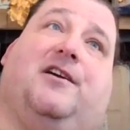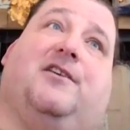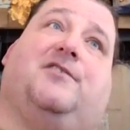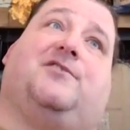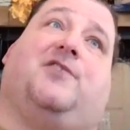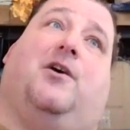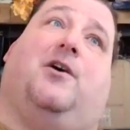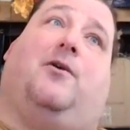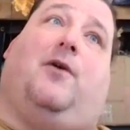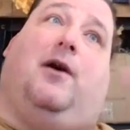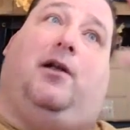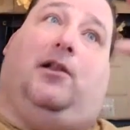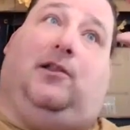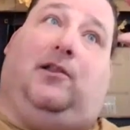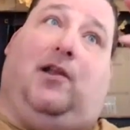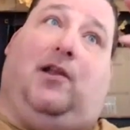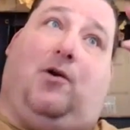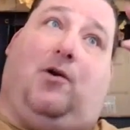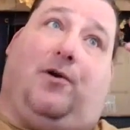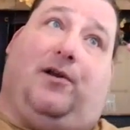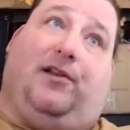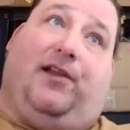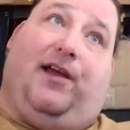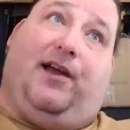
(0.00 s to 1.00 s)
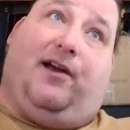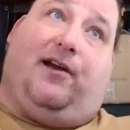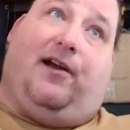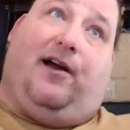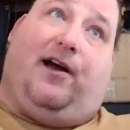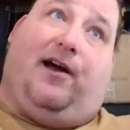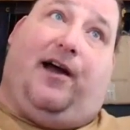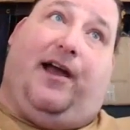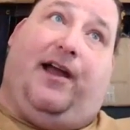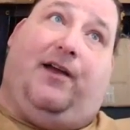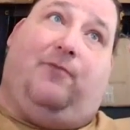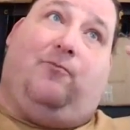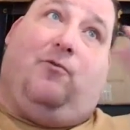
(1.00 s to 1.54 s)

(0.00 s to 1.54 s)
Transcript: So a lower layer height